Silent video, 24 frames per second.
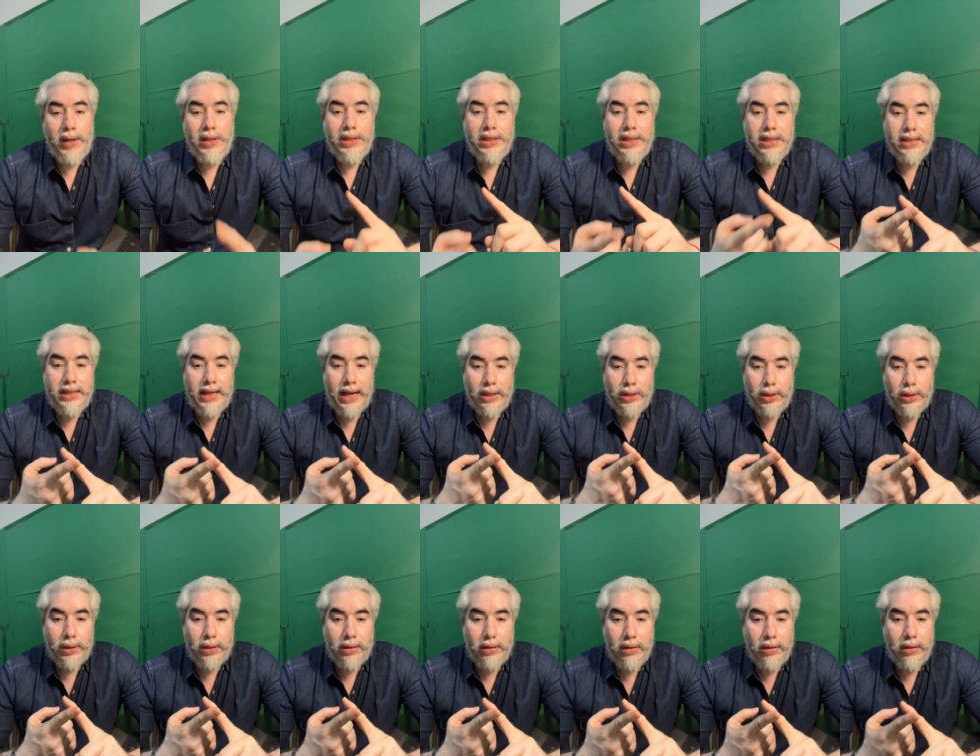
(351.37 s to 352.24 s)
because it is
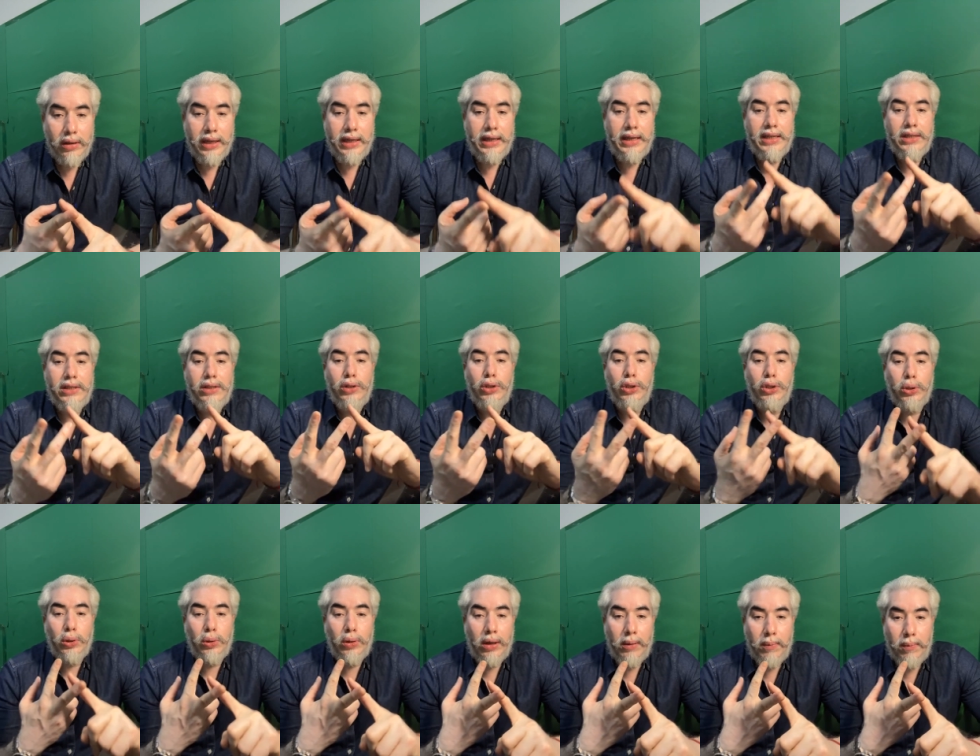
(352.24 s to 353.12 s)
natural it doesn't
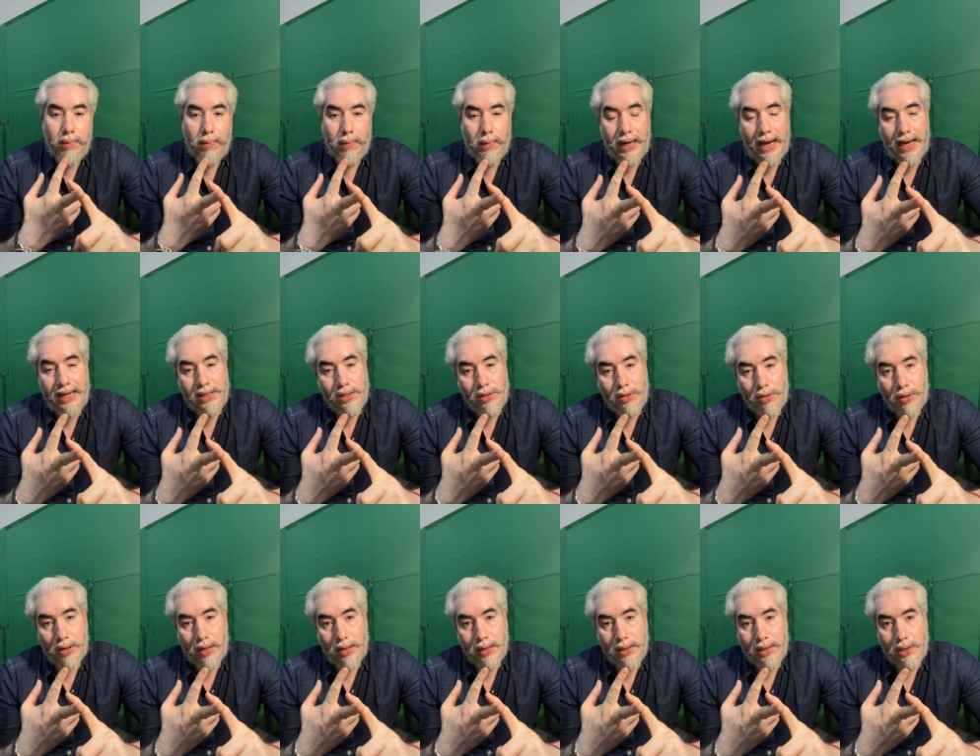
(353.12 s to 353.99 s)
show up as
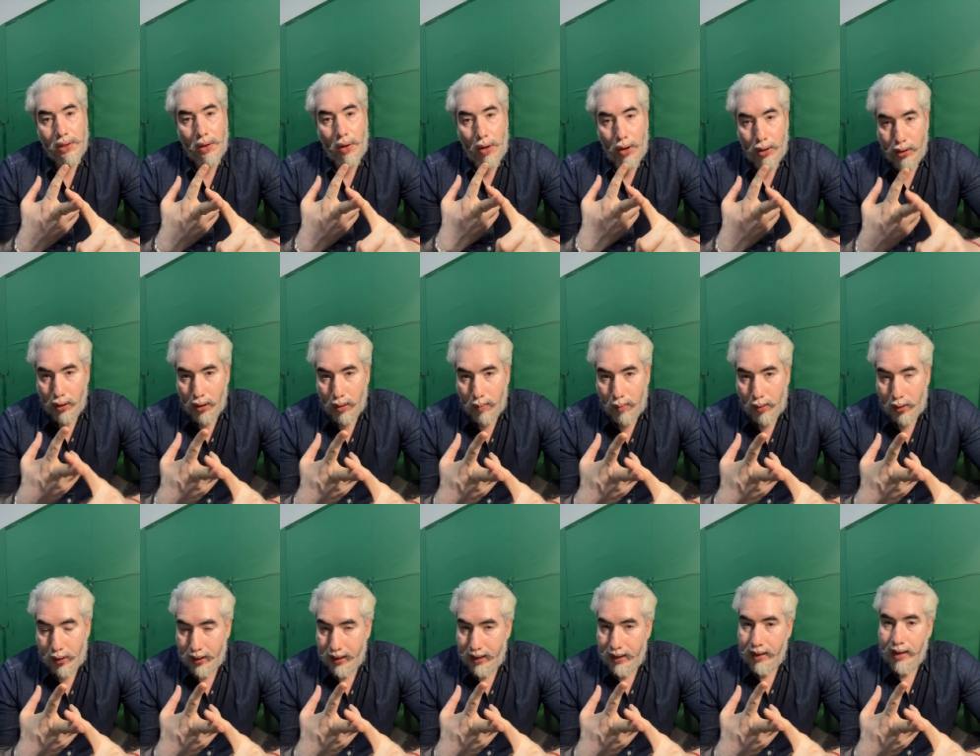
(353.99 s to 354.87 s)
drugs on your
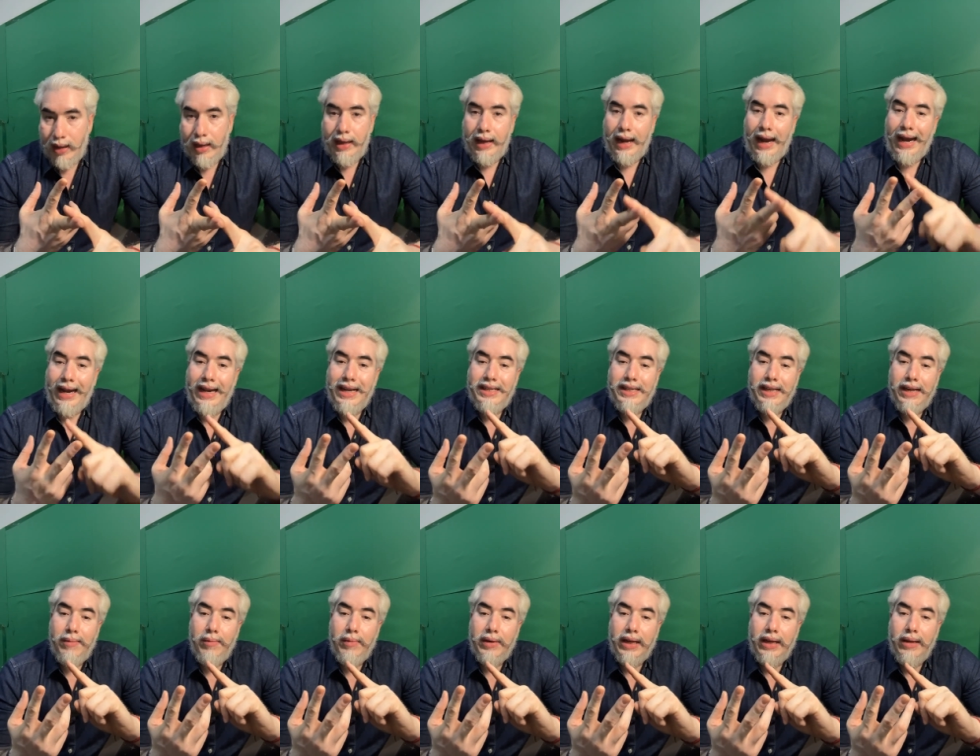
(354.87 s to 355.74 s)
body at the
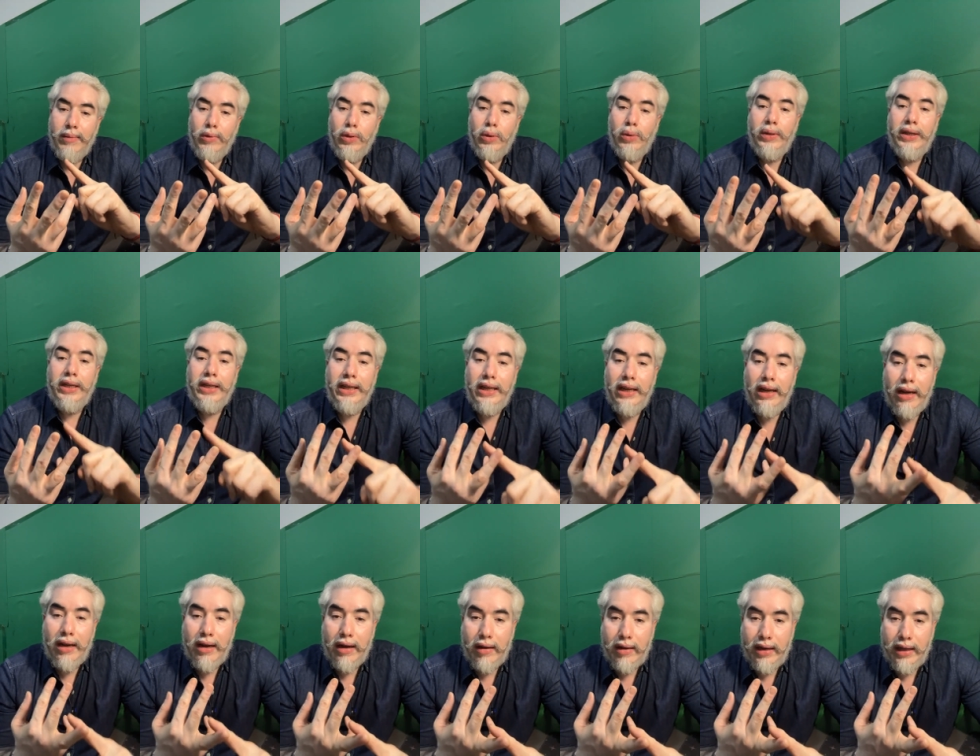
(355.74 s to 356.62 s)
same time you
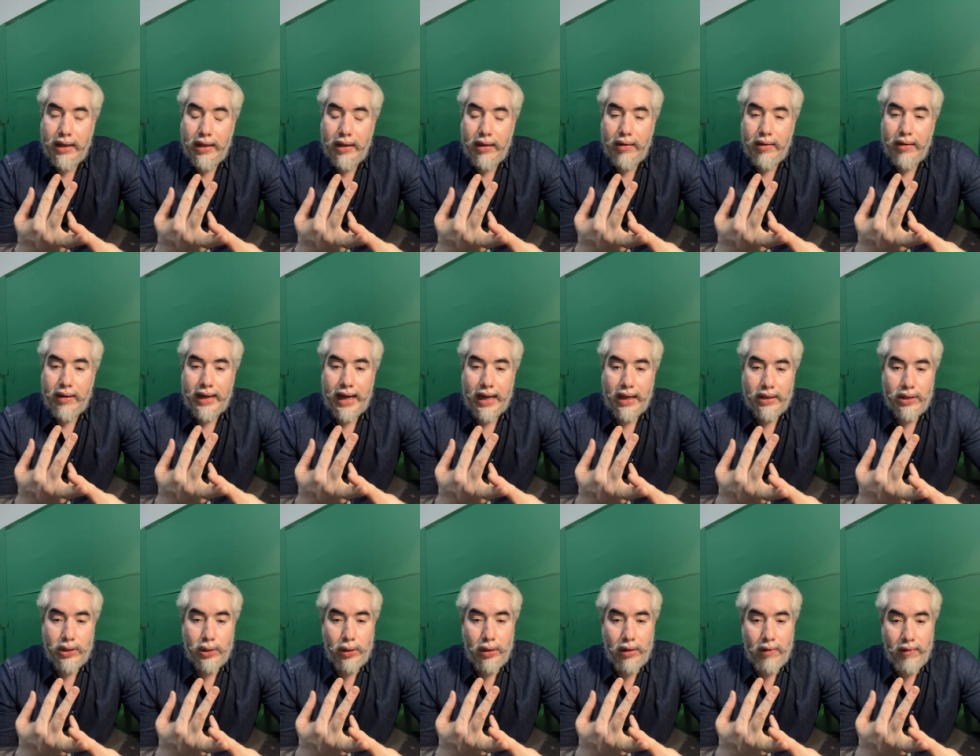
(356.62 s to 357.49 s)
heal in a
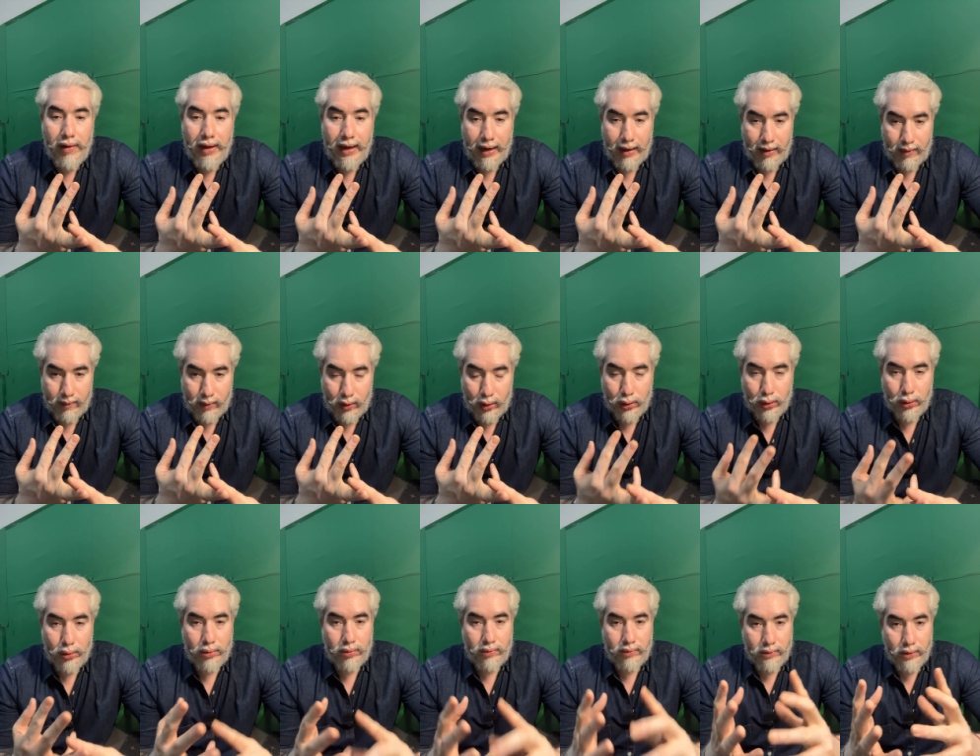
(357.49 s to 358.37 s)
natural way
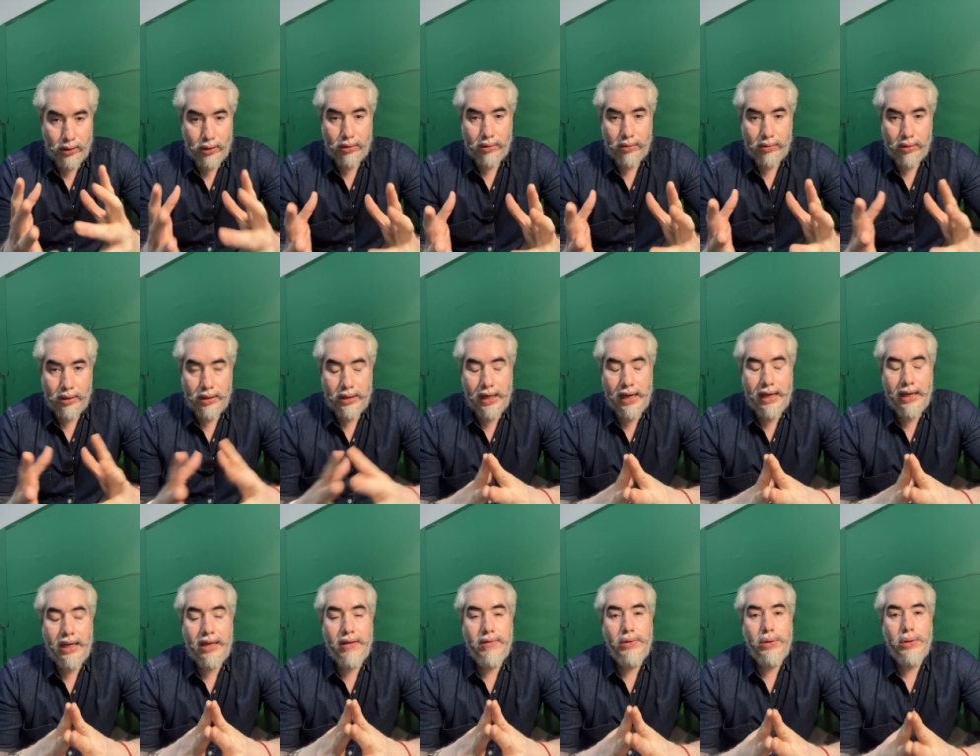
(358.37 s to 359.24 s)
so you know it,
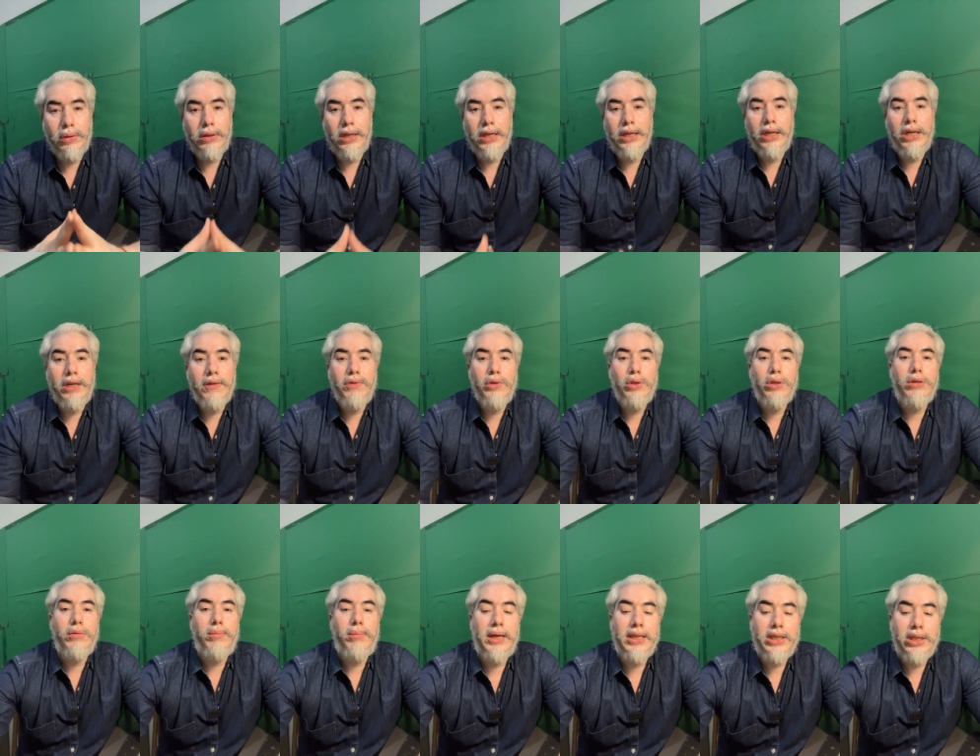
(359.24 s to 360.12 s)
it gives you it gives
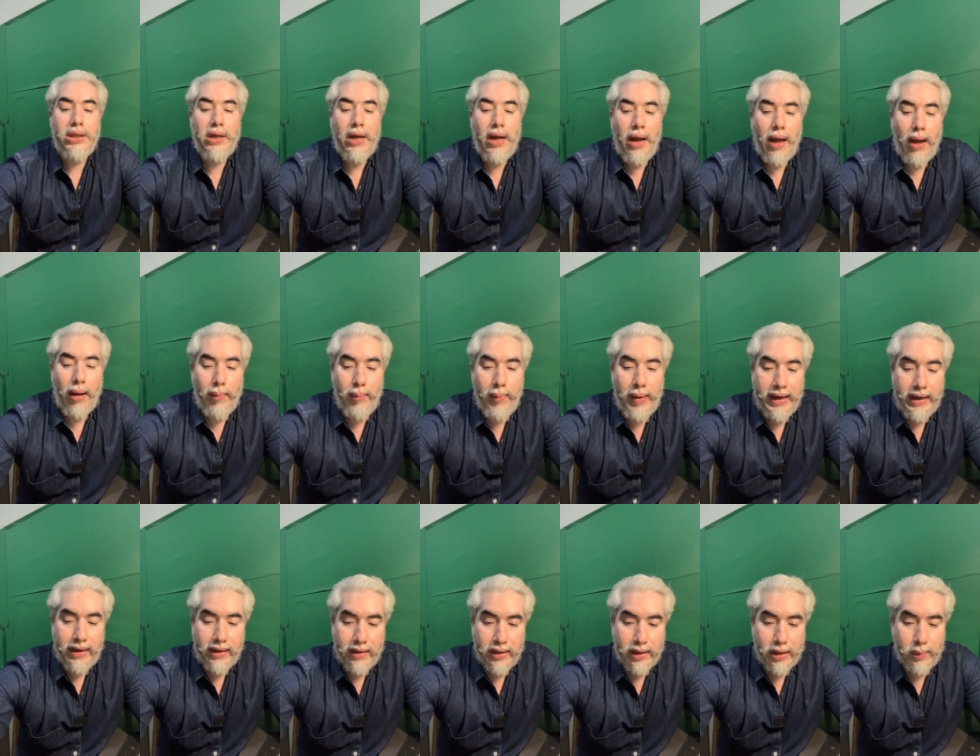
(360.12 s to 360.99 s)
you a much
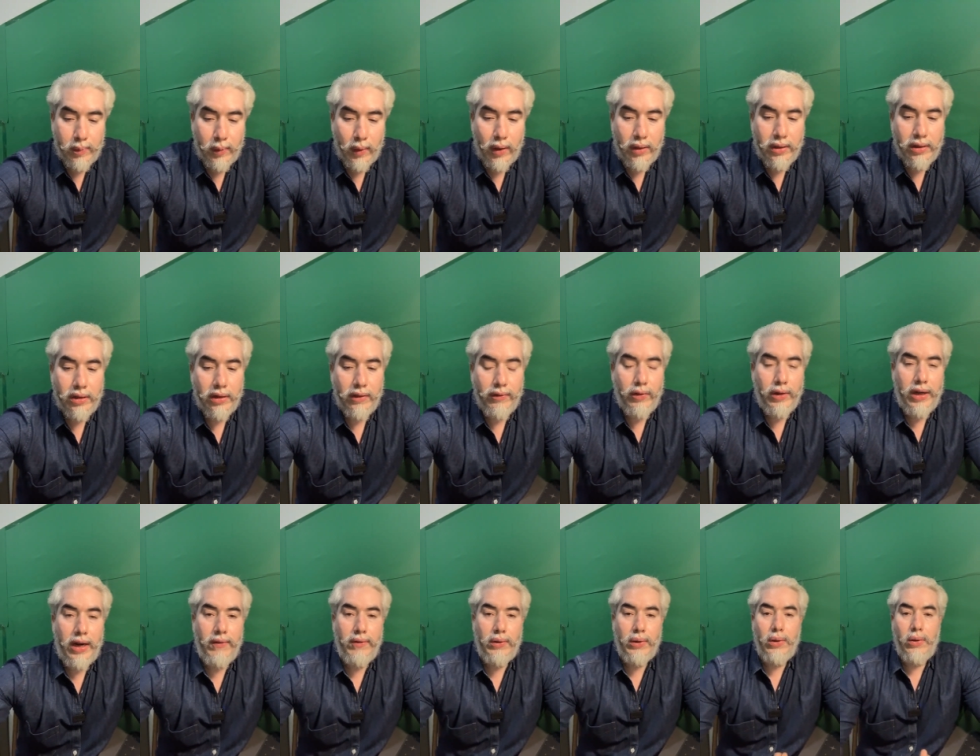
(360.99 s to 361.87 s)
better response if
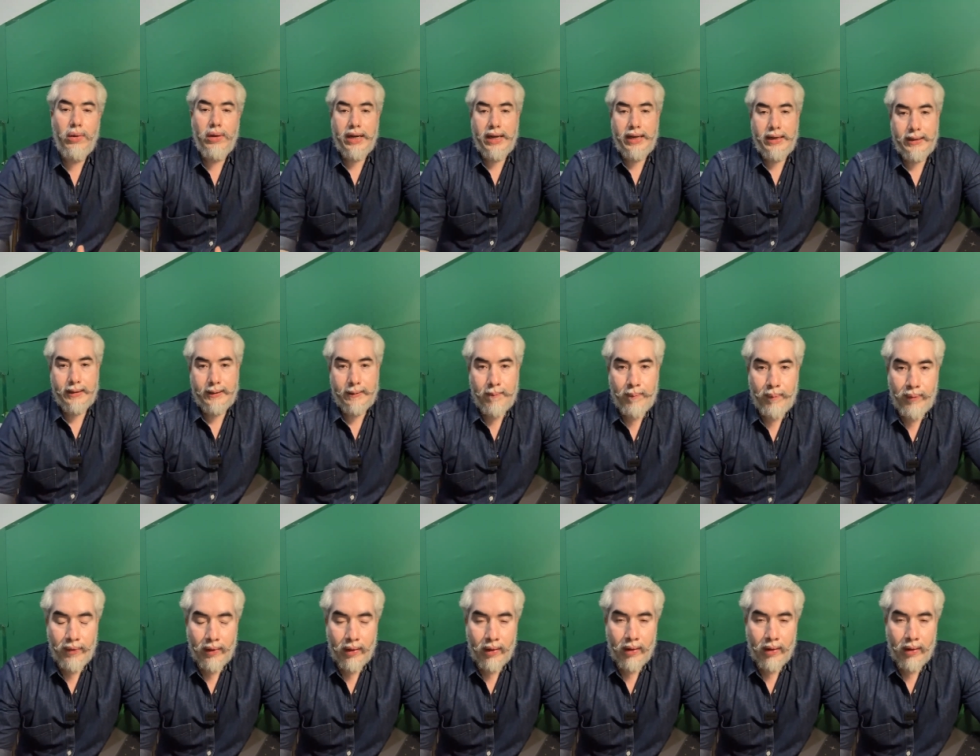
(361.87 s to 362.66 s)
you have to look at it